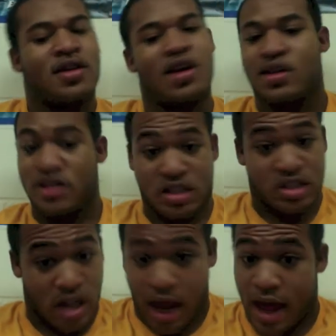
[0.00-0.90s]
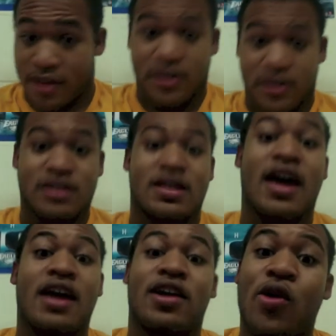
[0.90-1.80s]
There's just a lot of things
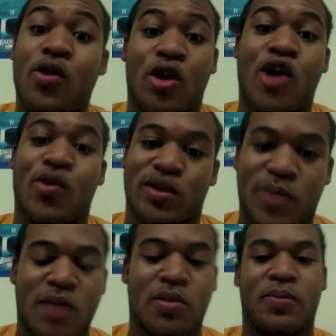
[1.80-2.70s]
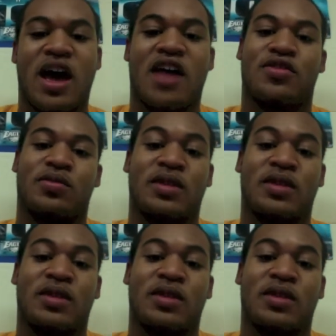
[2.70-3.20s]
that go along with the public bathroom.